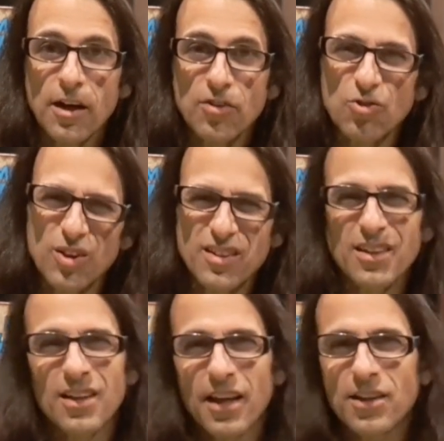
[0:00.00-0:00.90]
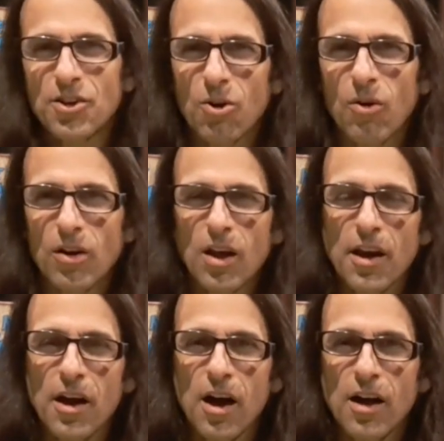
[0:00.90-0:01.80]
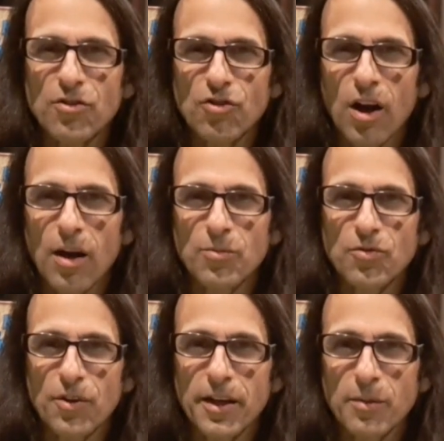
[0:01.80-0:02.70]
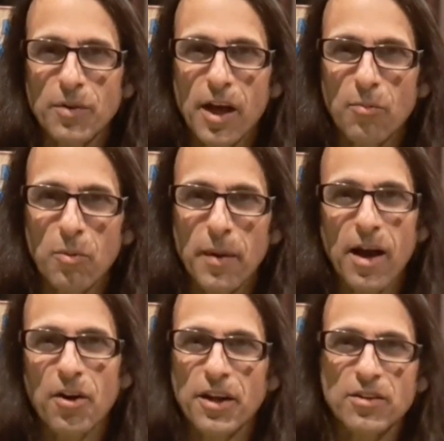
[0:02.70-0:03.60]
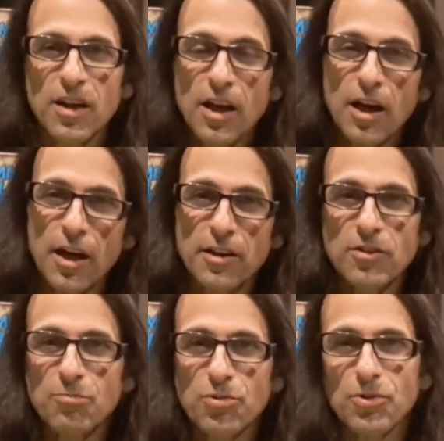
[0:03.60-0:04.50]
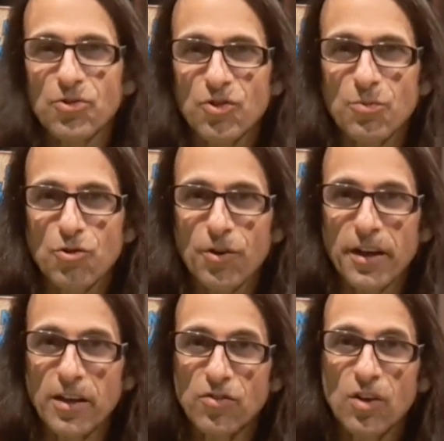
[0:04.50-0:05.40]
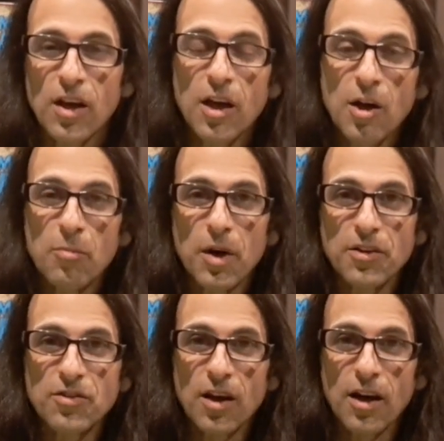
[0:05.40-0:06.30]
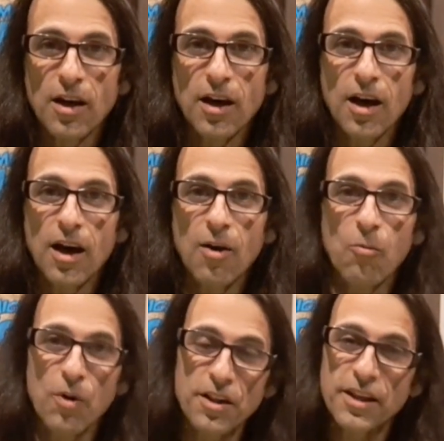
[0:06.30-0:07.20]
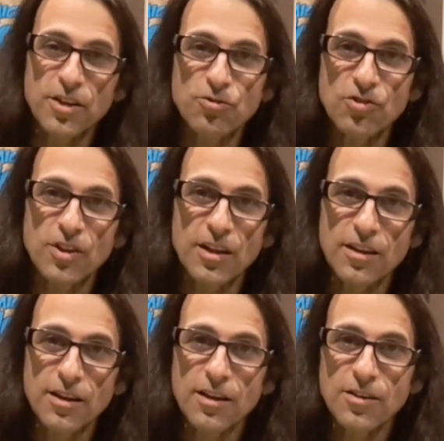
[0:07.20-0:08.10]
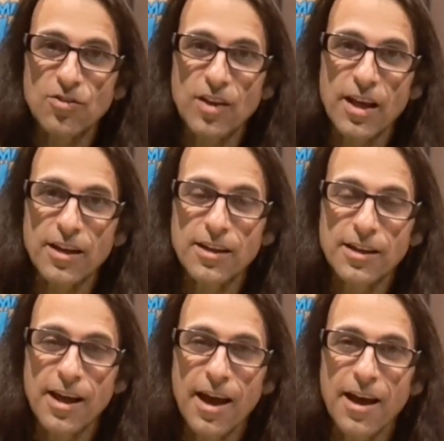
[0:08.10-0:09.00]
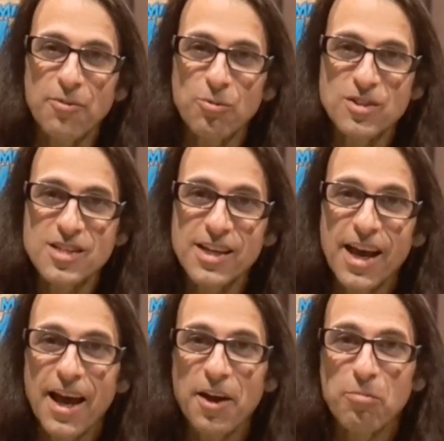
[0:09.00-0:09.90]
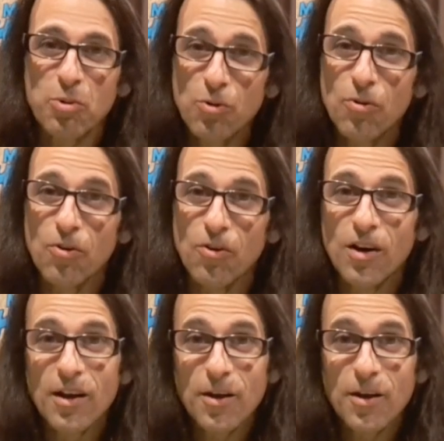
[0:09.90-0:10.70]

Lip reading: So I did a lot of odd jobs for him to help him out. I pruned some trees, but one of the interesting things that he had a pool,